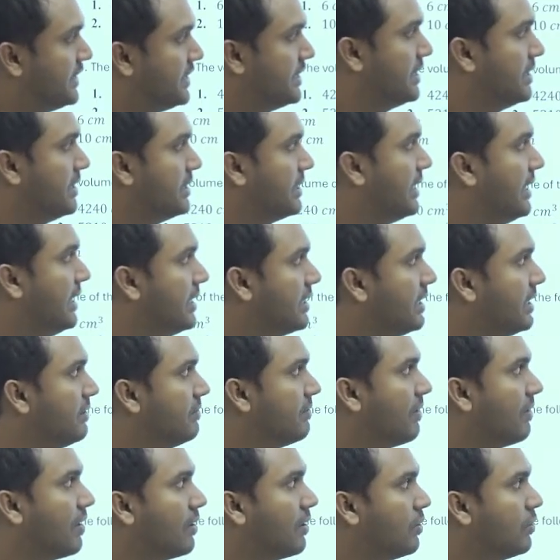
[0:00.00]
Taking
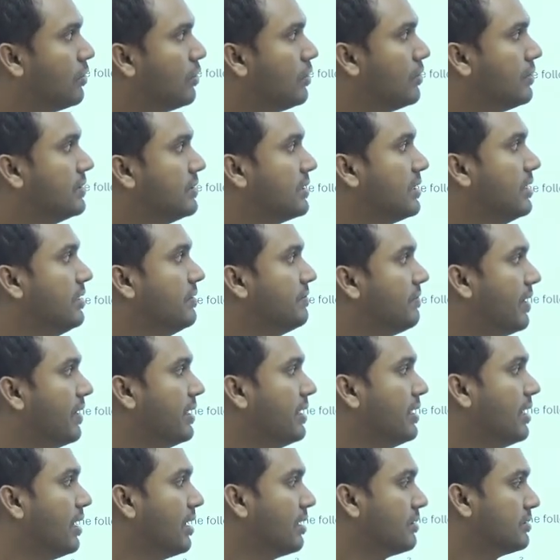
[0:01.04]
1/3 phi
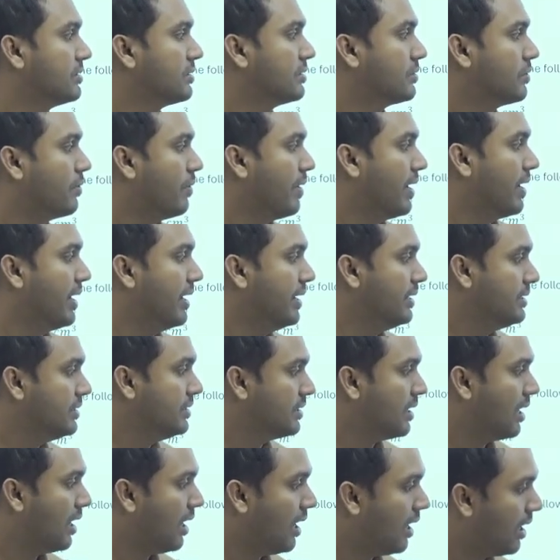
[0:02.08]
r square h,
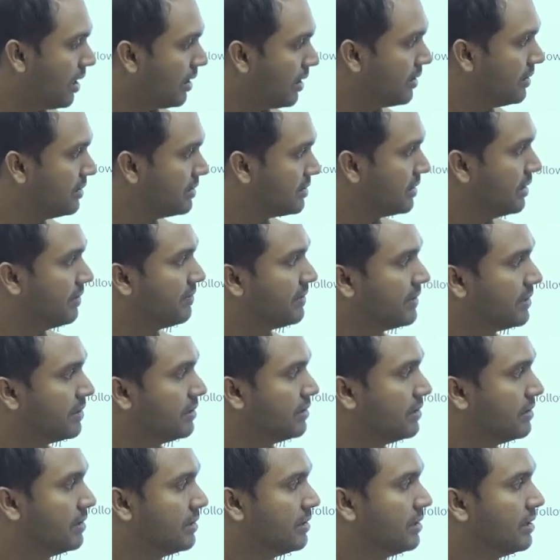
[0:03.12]
r is given.
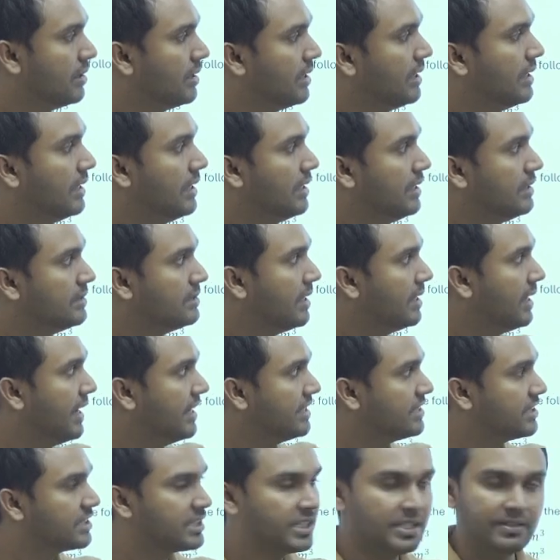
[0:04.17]
Is the h
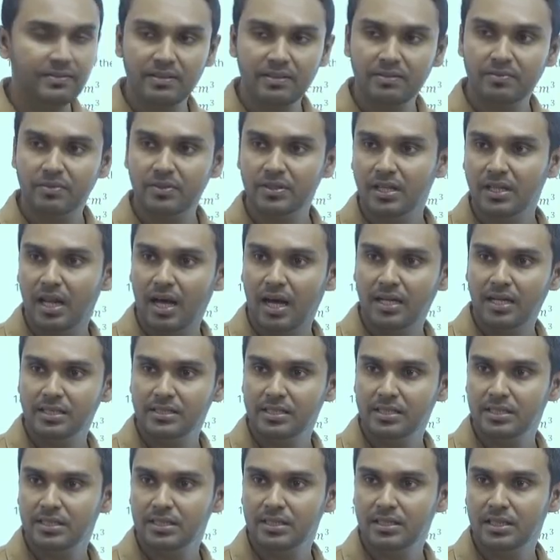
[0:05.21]
given for the larger
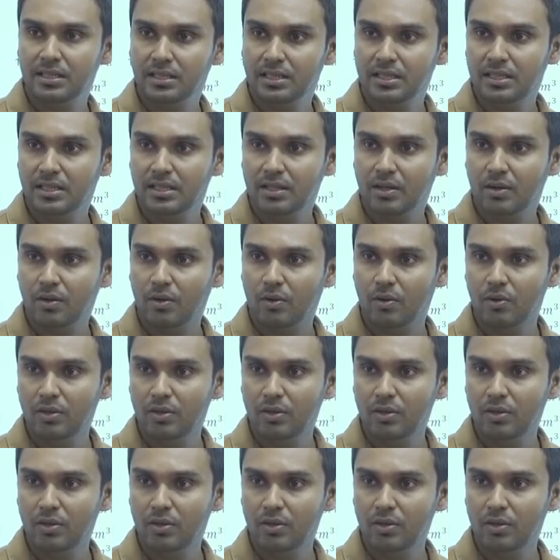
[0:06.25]
cone?